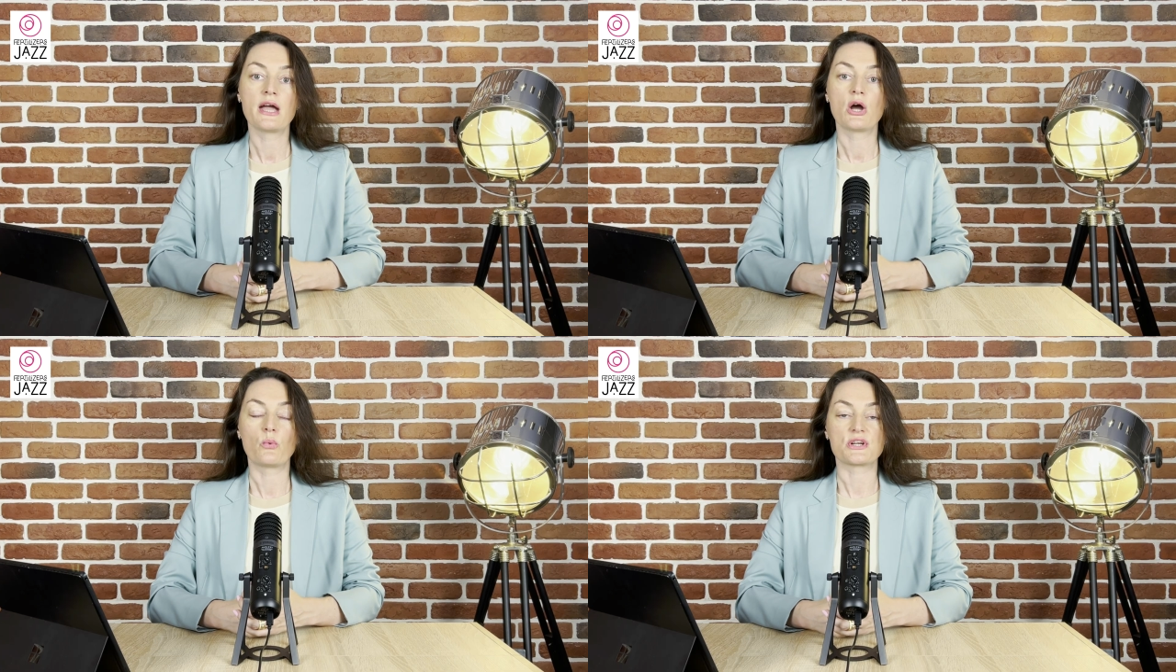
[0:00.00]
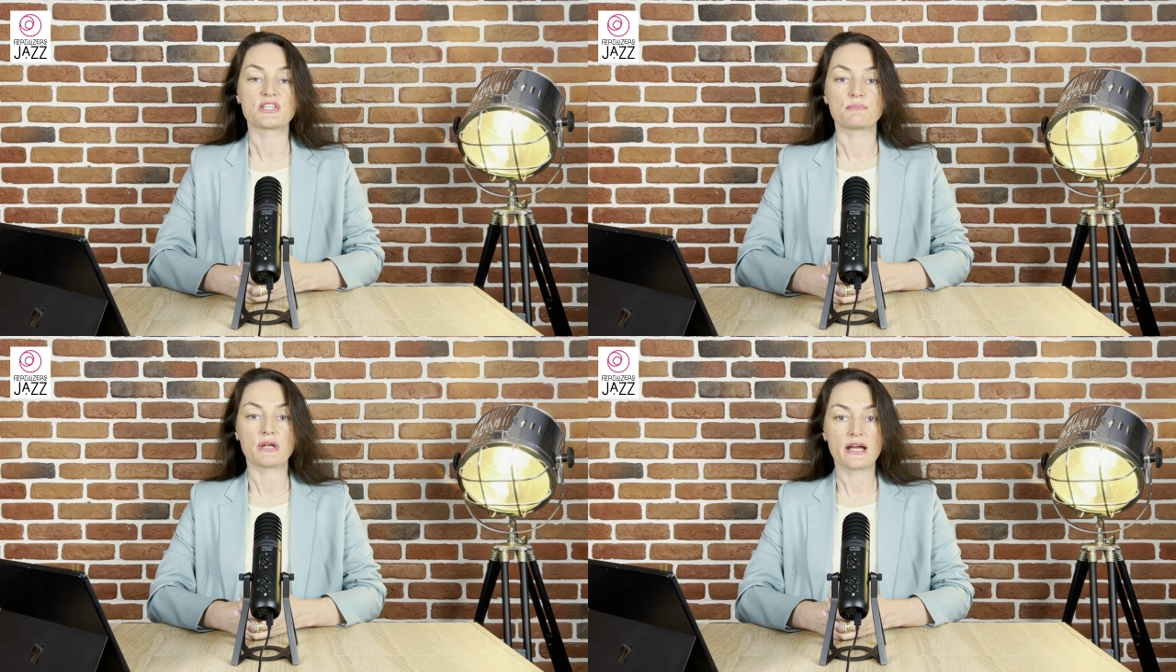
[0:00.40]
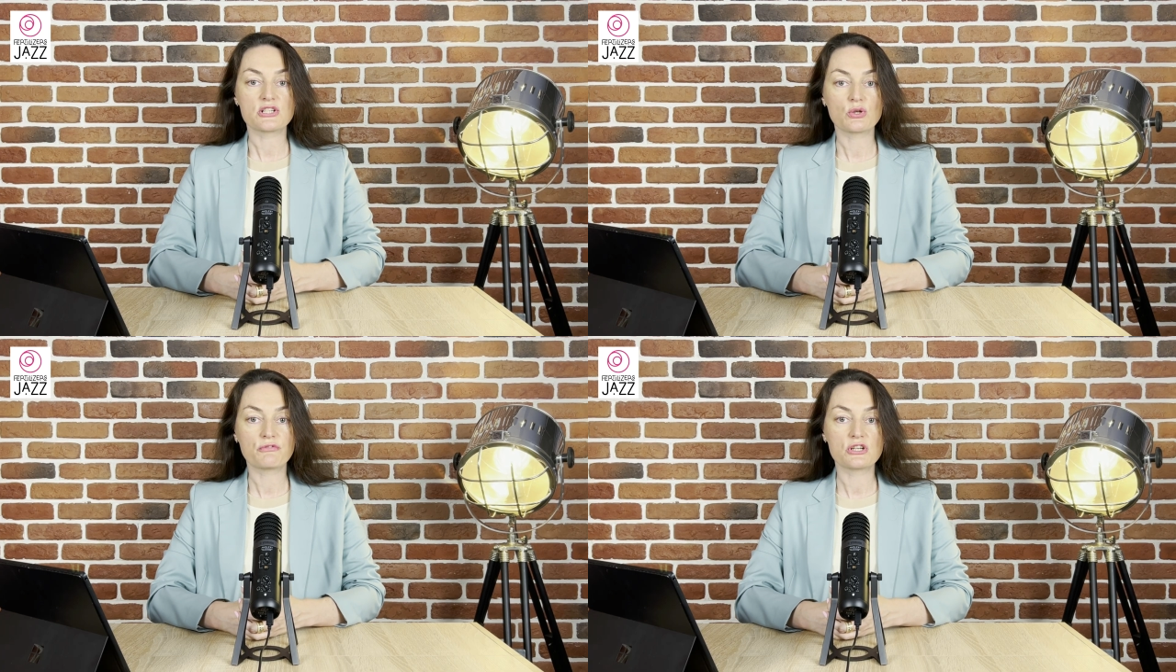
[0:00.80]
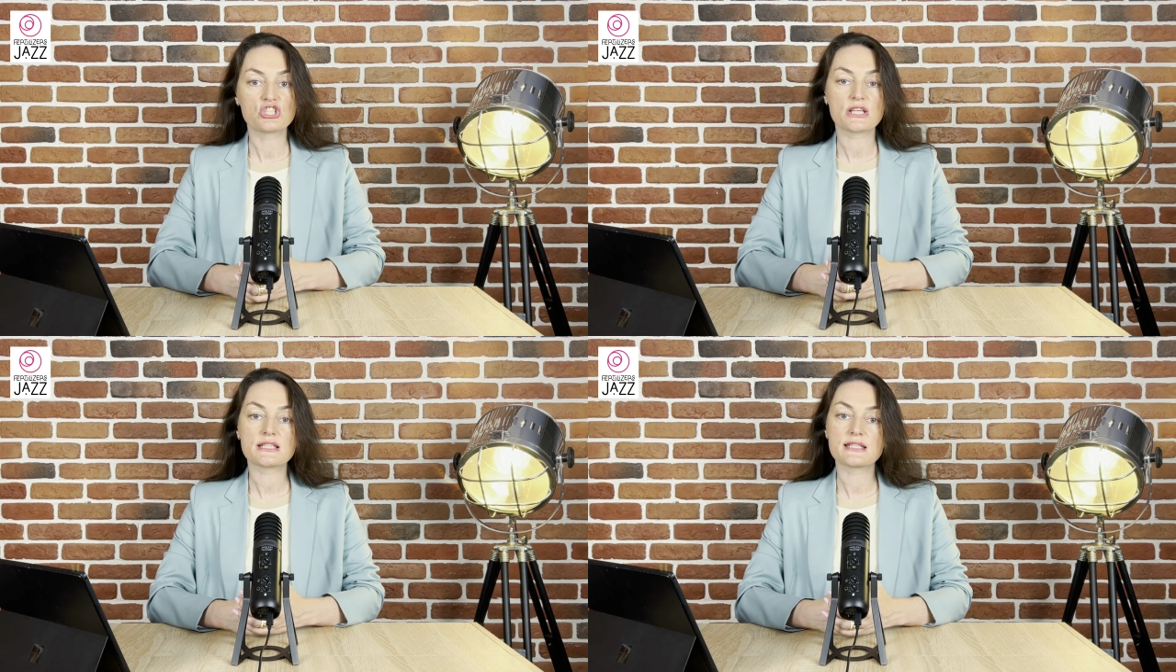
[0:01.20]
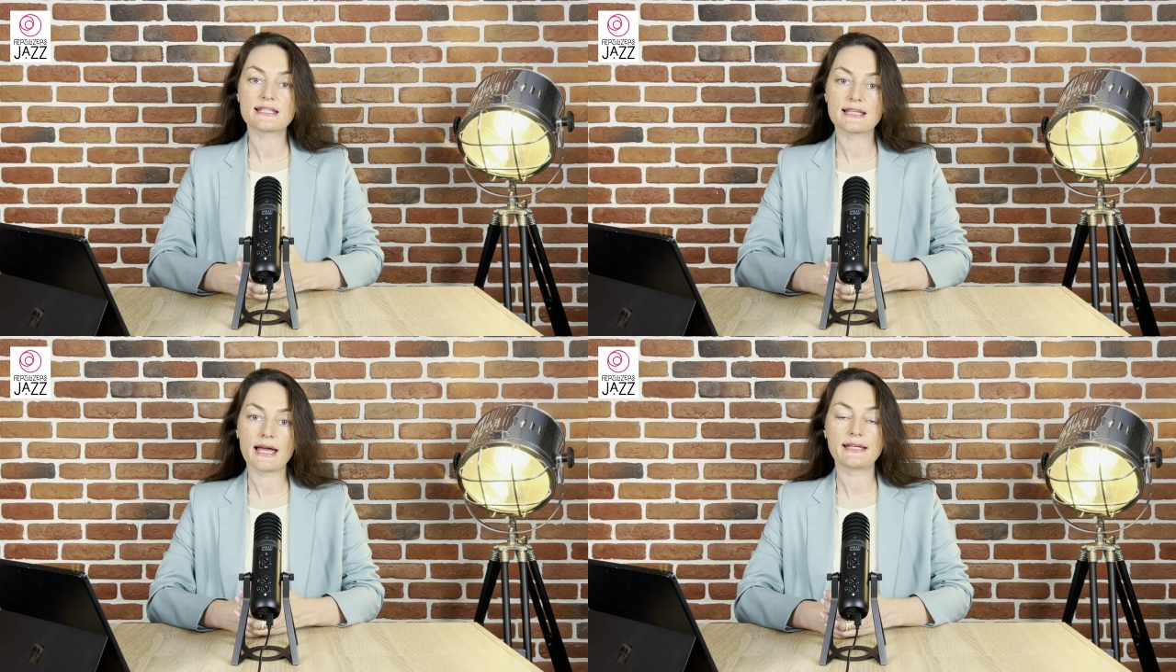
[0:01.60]
where suppliers offered just
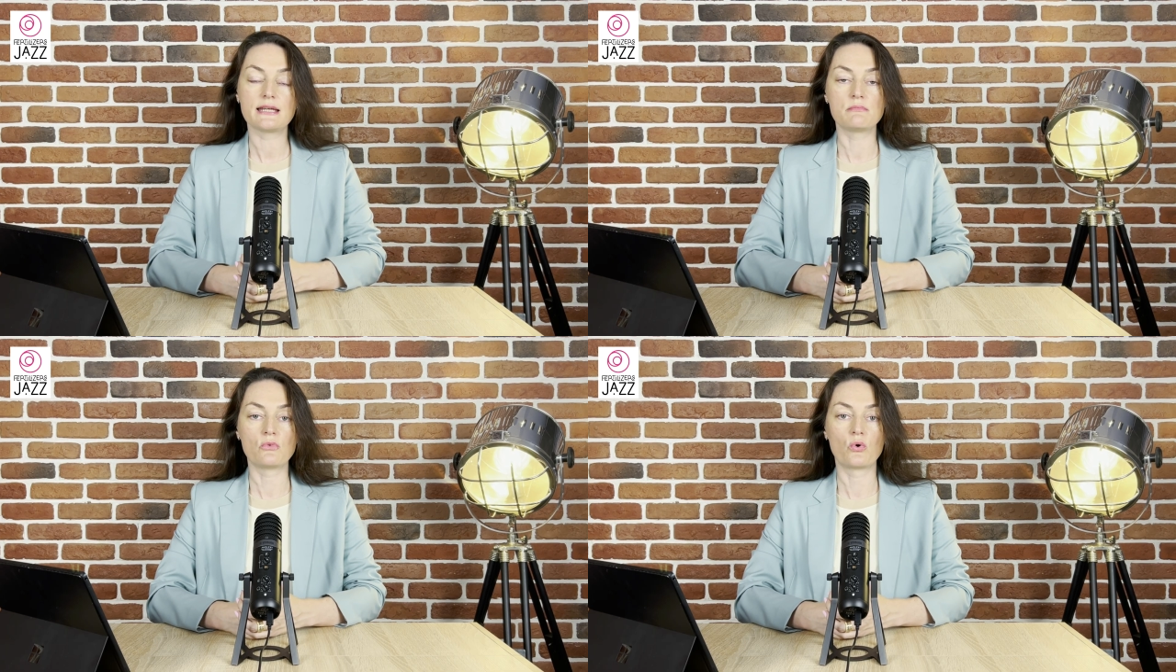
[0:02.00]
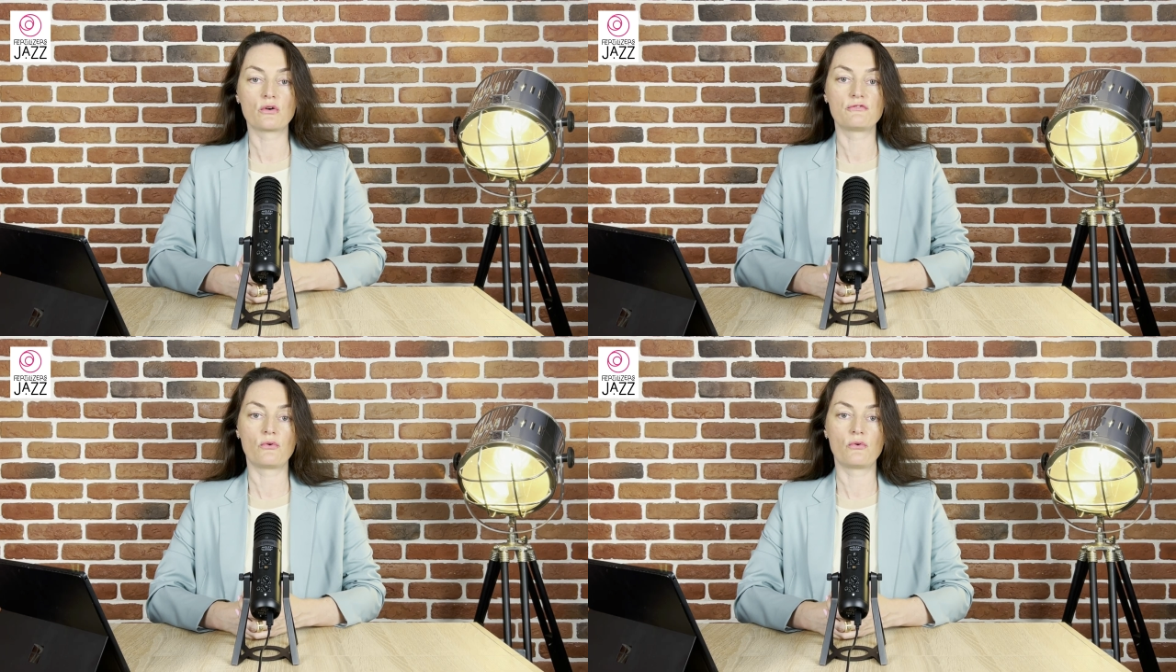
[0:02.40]
slightly more